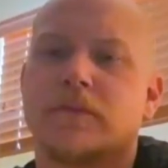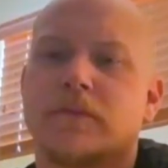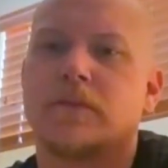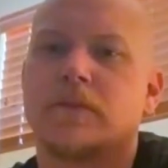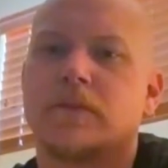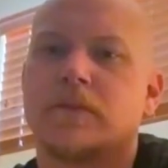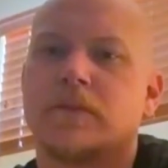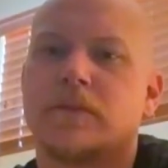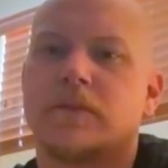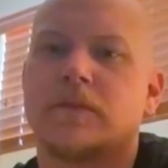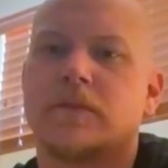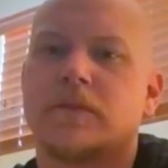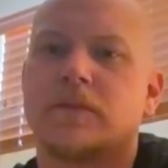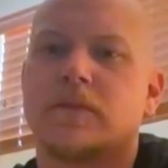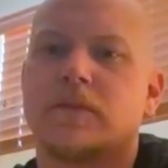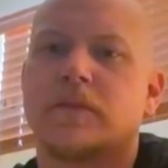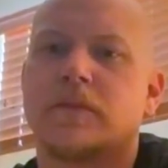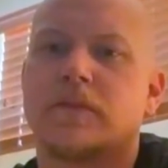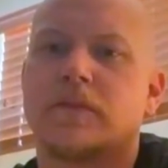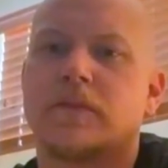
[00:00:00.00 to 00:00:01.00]

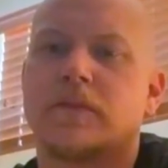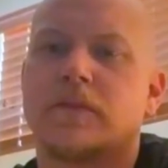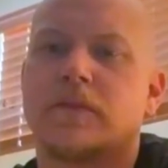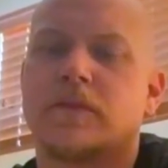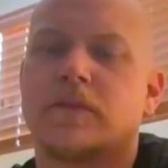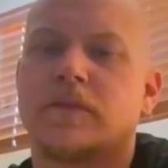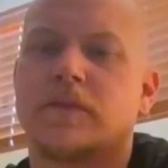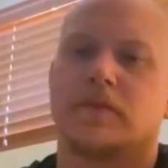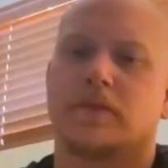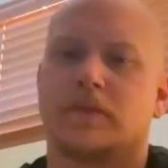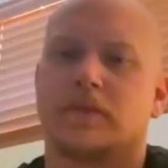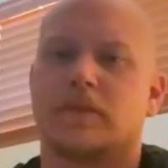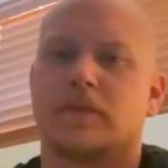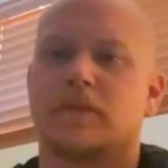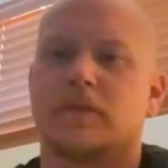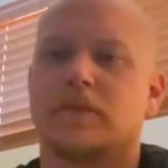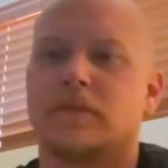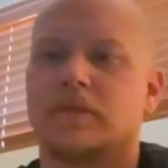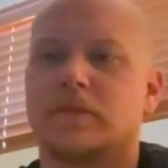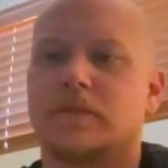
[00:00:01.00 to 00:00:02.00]

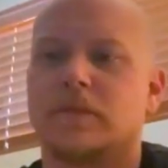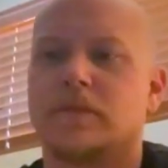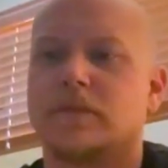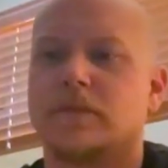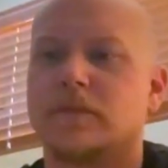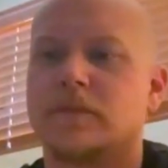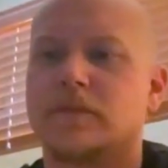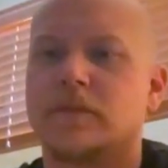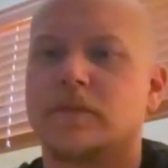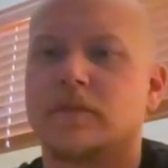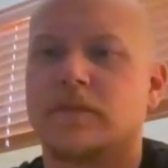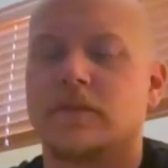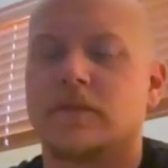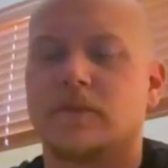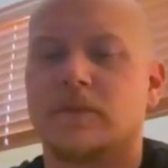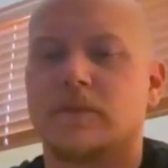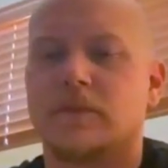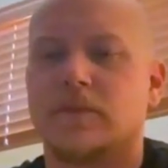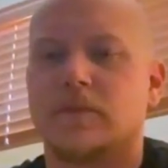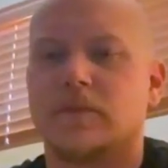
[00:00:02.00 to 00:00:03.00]

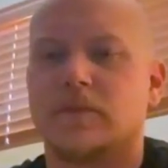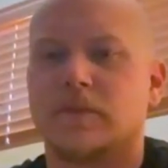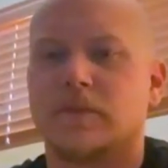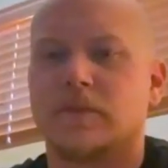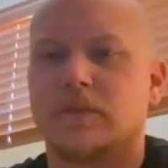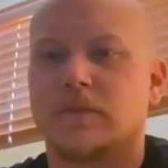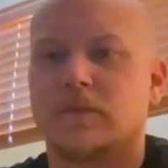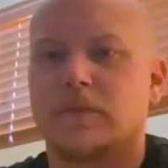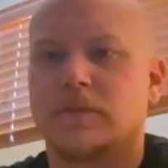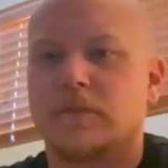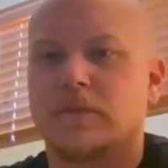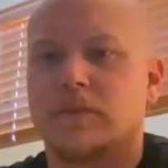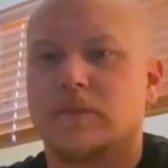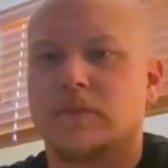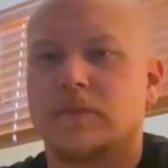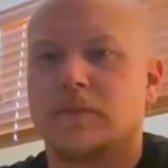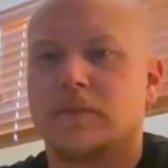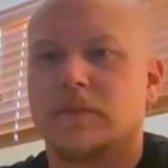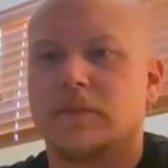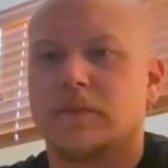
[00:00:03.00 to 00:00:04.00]

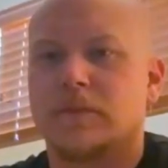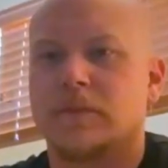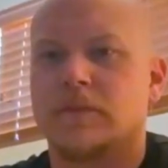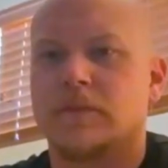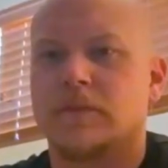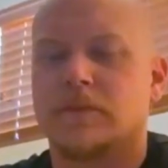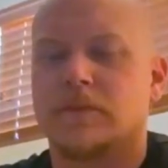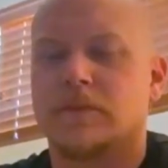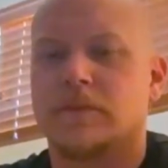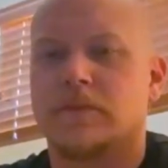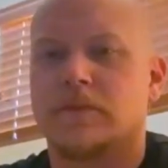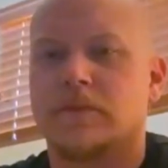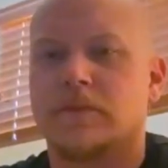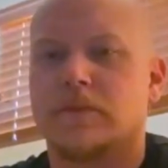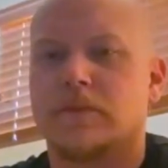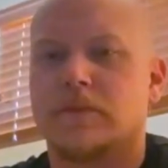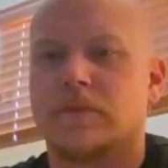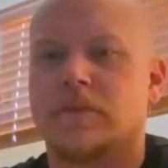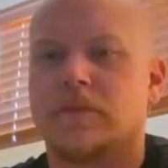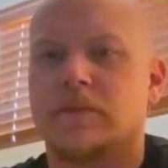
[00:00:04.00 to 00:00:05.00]

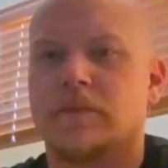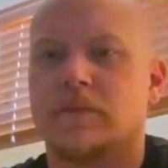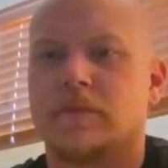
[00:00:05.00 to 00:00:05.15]
This person isn't speaking.